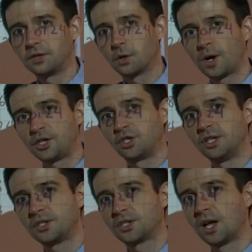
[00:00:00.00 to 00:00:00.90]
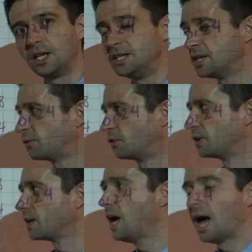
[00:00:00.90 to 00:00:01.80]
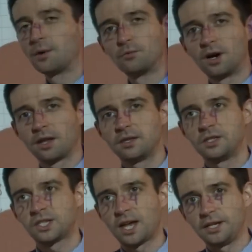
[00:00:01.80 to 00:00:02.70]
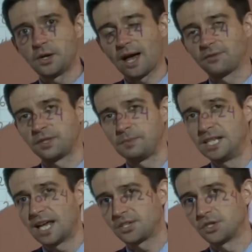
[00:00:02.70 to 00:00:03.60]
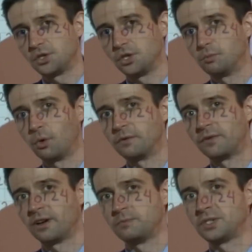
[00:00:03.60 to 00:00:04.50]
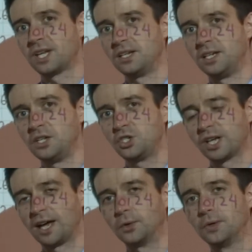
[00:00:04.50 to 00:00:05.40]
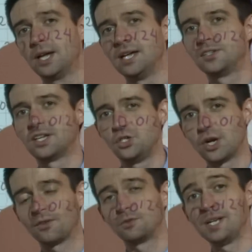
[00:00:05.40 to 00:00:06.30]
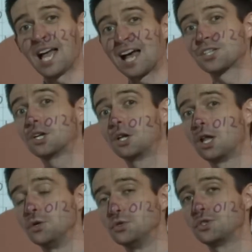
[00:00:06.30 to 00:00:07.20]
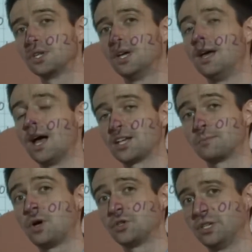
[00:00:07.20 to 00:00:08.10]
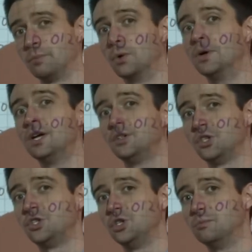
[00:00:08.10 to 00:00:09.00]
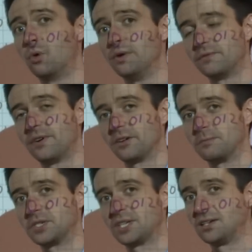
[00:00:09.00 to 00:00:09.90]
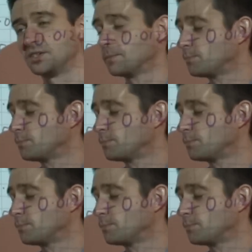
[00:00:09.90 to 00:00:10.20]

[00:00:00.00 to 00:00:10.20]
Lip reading: of the question is slightly different, and rather than saying you have to be less than 2.5% in each tail, it says you have to be as close as possible to 2.5%.